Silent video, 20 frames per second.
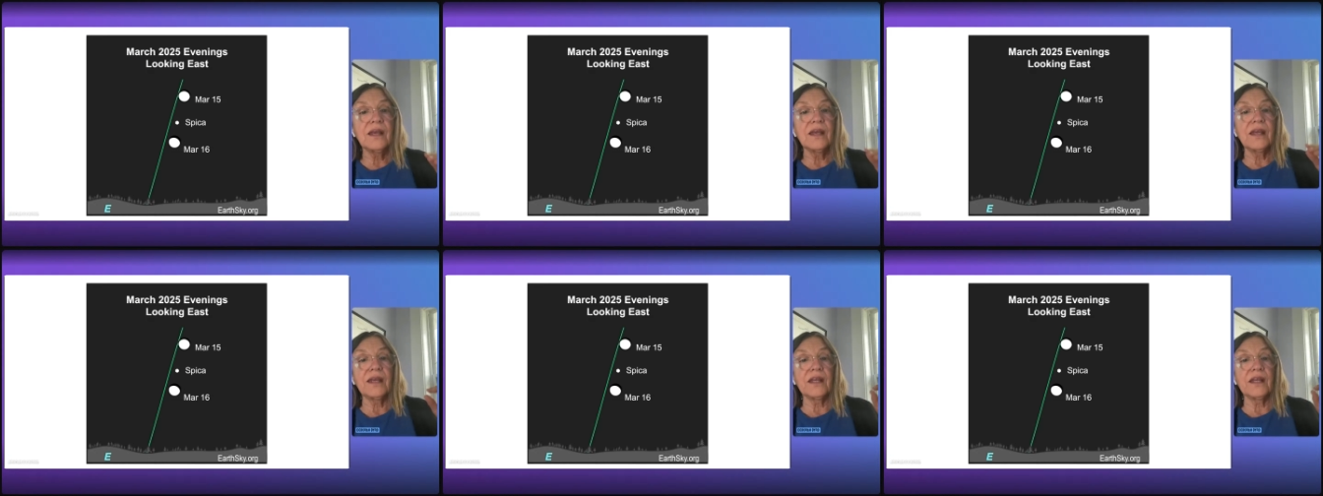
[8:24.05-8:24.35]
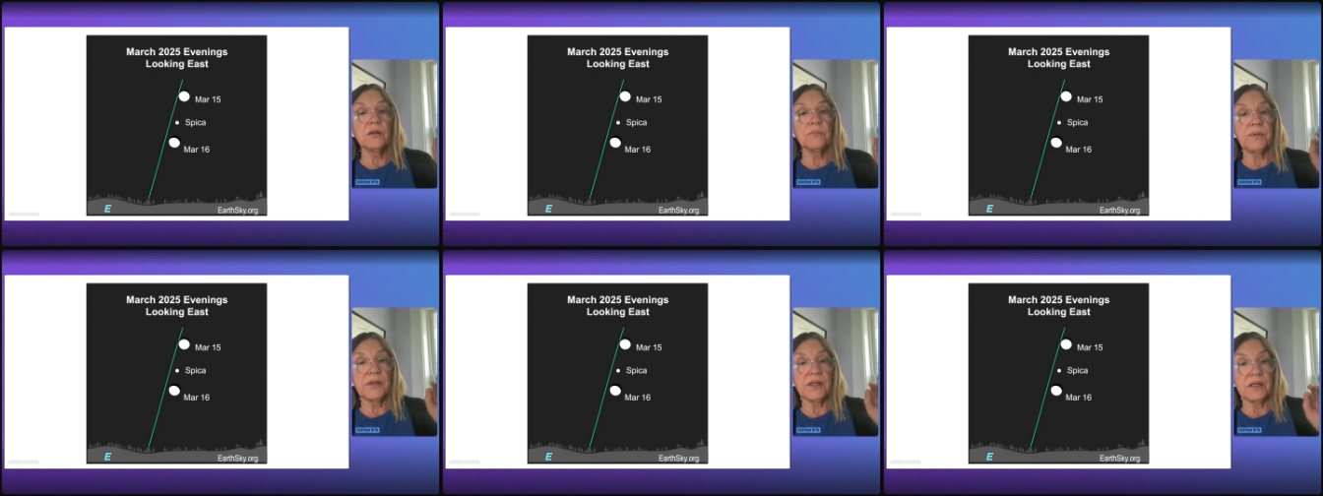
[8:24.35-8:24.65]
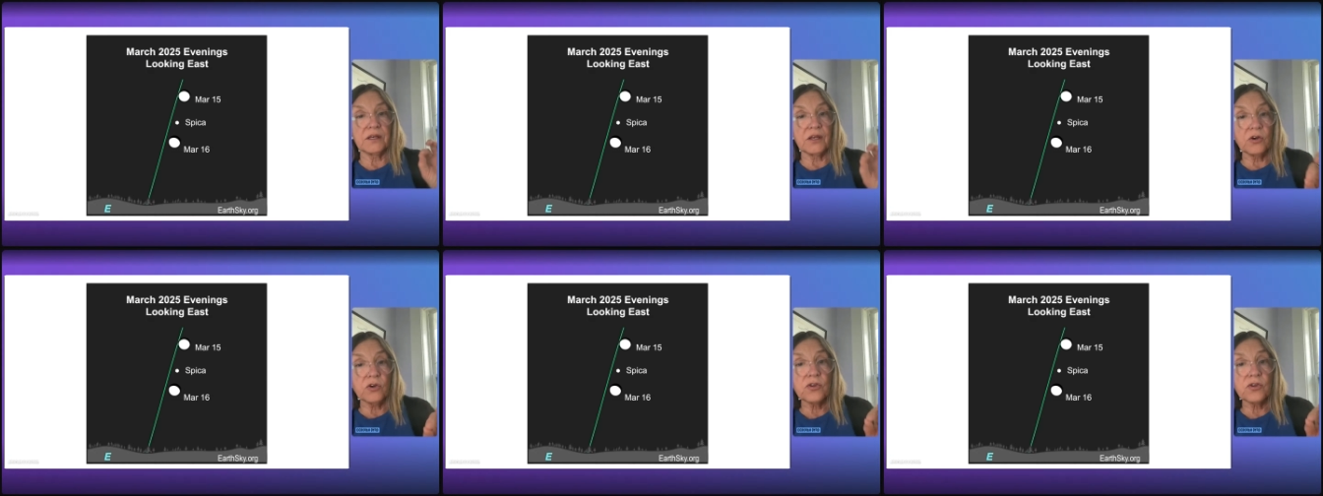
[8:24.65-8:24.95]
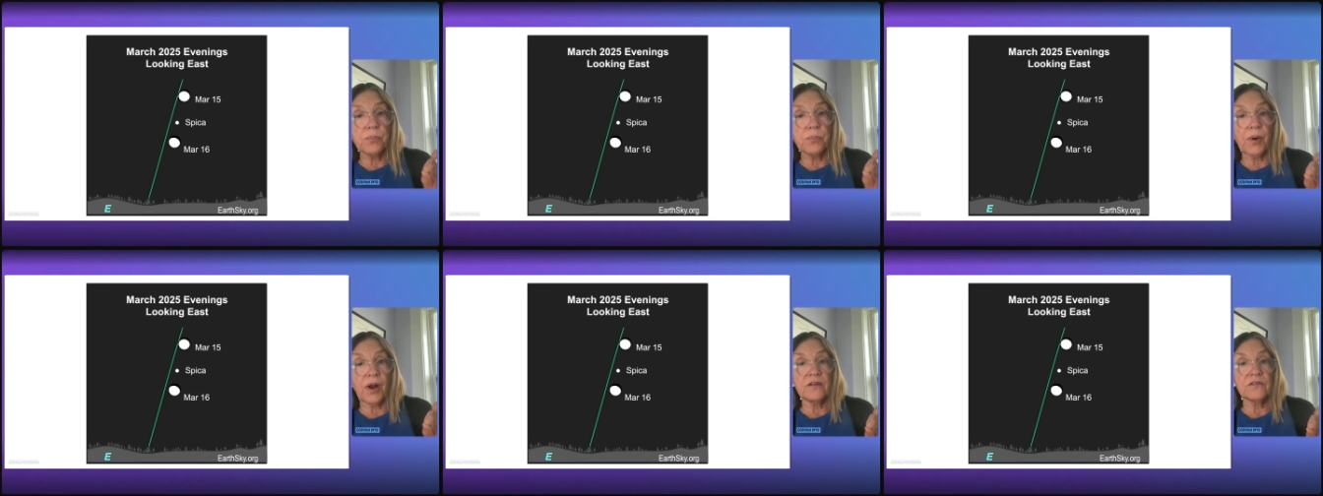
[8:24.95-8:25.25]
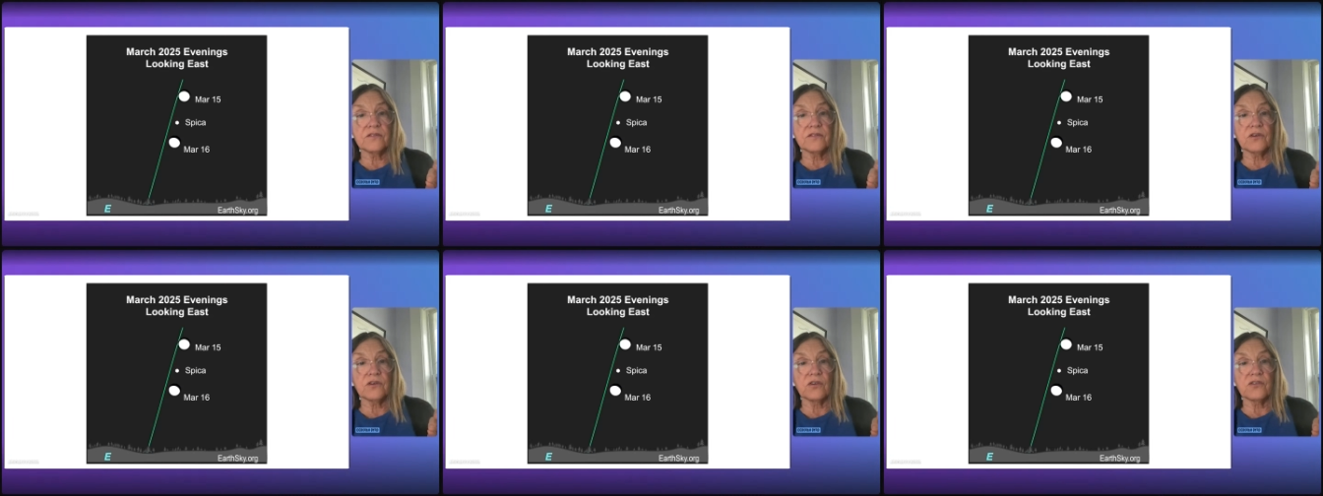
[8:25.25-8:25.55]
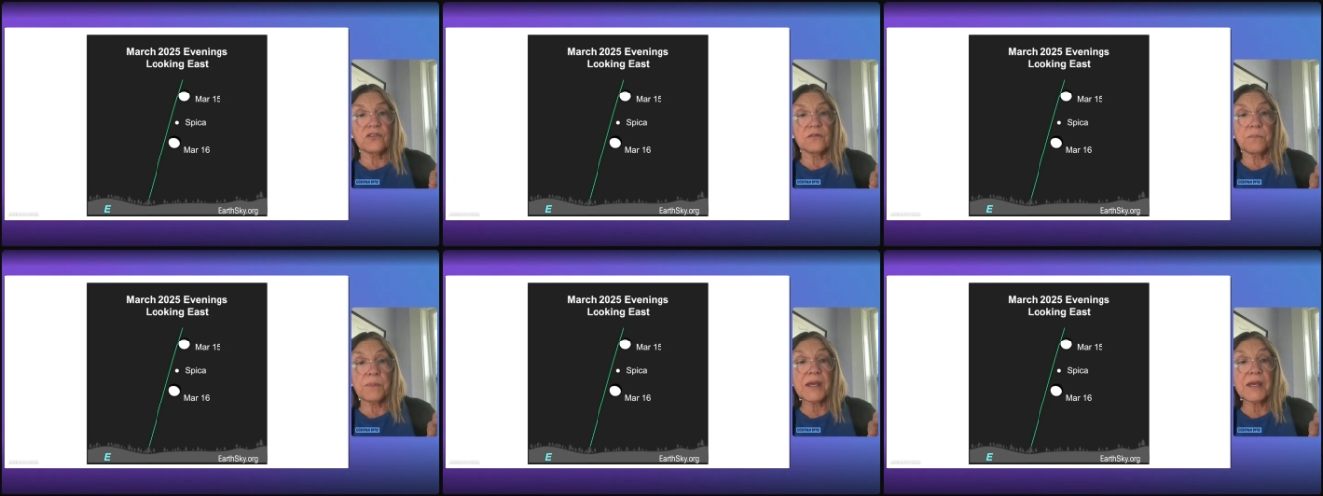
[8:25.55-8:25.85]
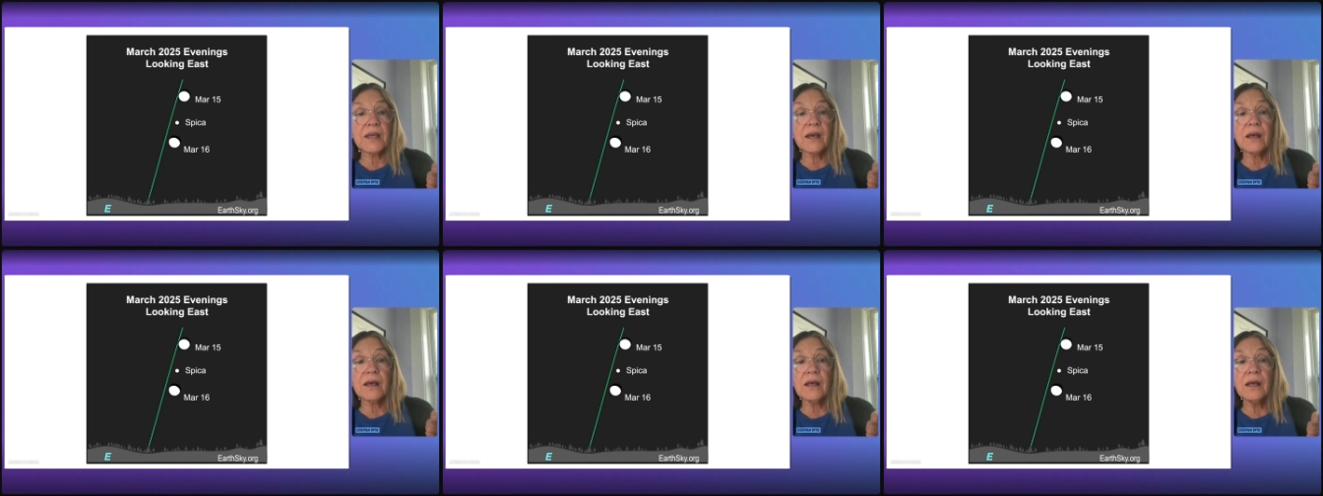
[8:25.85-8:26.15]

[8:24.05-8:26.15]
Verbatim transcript: It'll be near the bright star Spica